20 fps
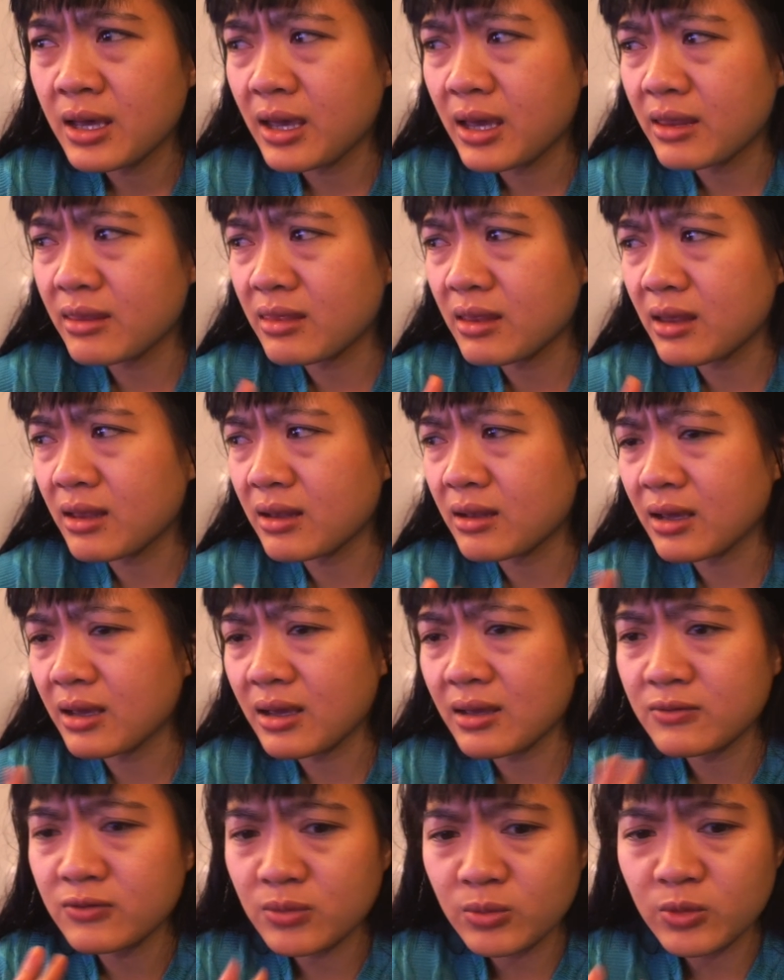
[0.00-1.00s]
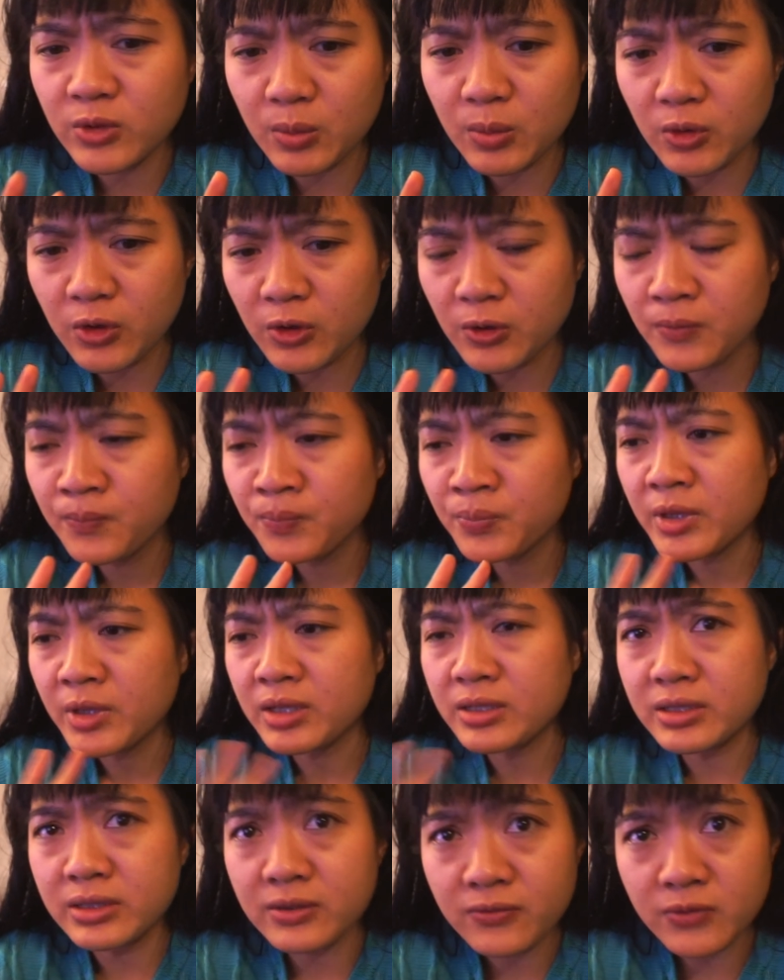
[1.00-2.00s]
and then I had some dinner. I
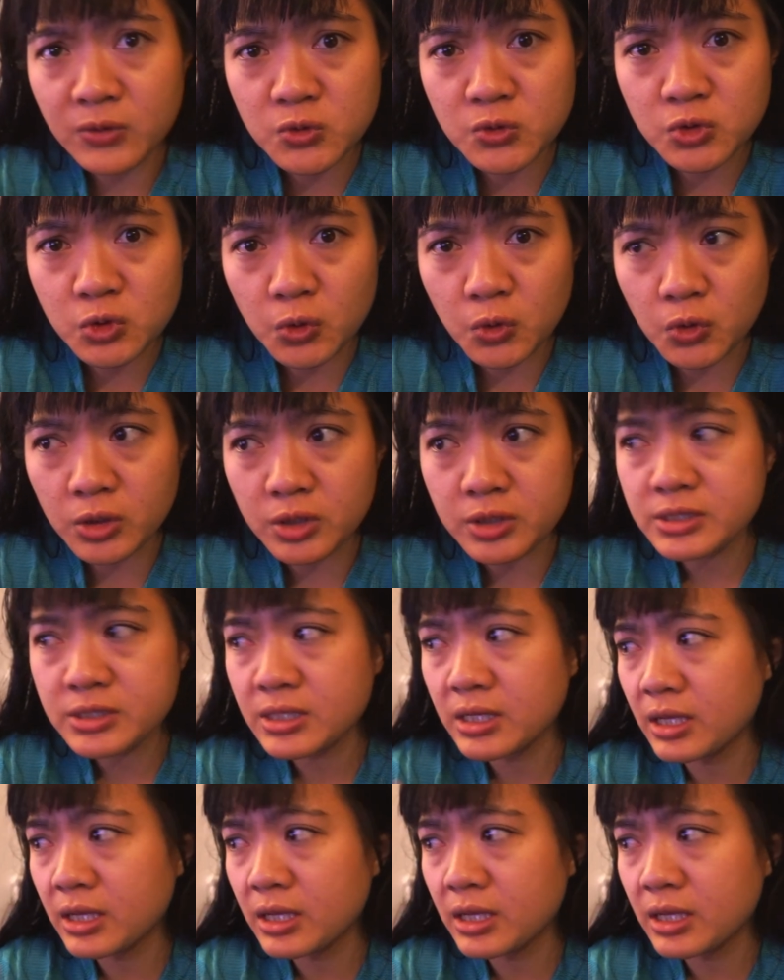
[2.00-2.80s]
did a few chores,